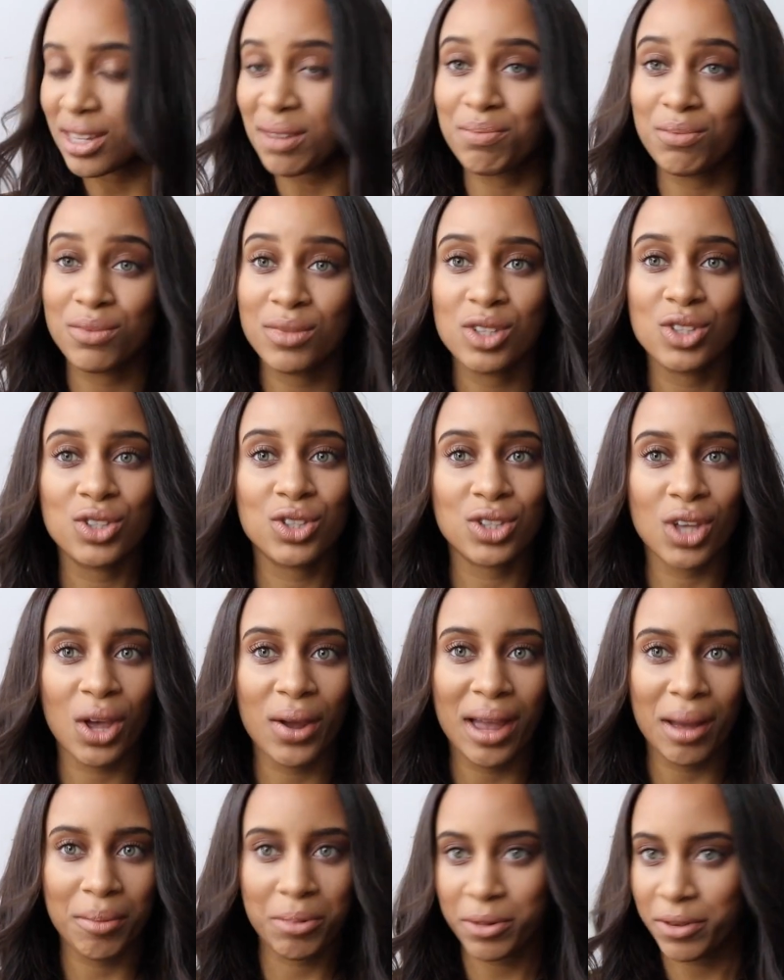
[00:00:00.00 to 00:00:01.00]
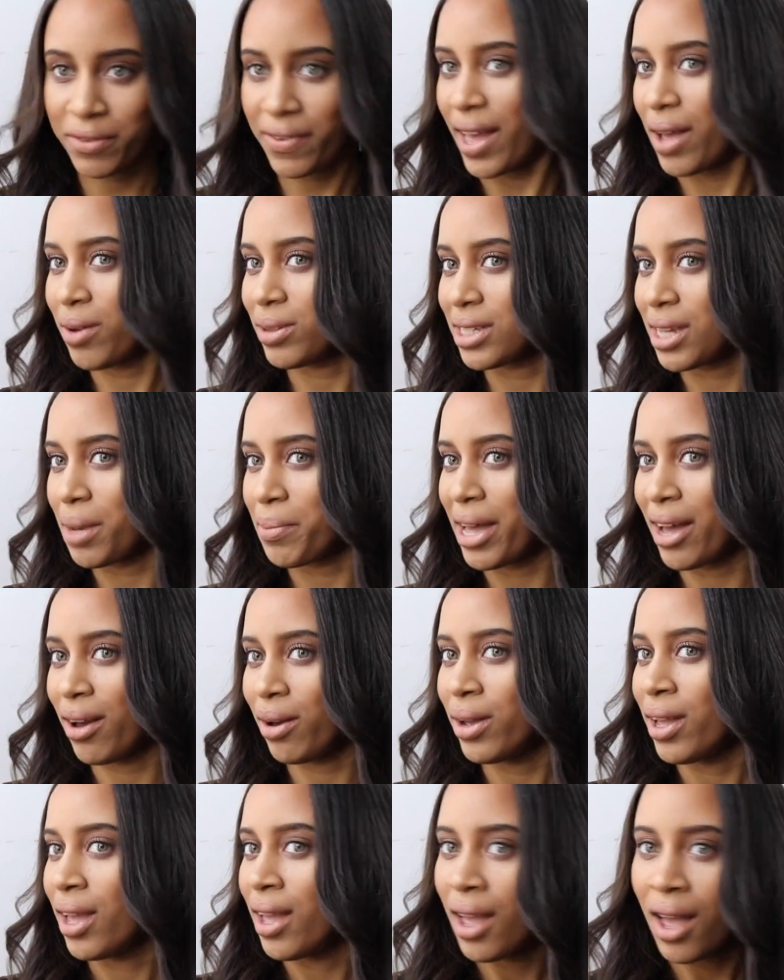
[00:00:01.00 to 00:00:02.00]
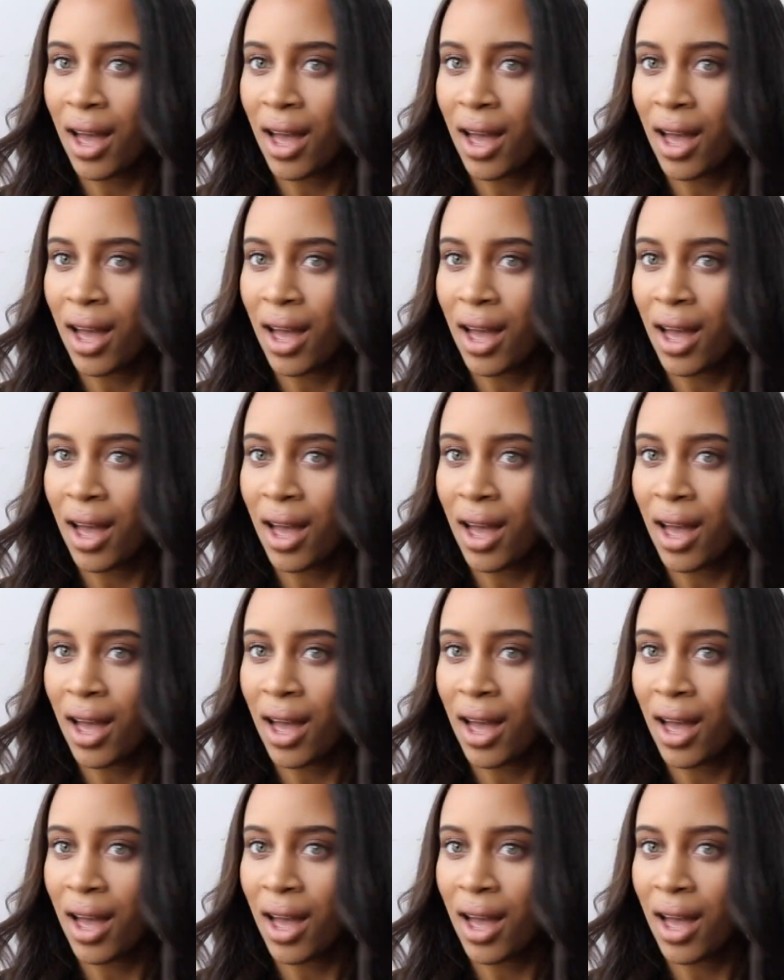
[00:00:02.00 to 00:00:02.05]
I'm so happy with how it's come out.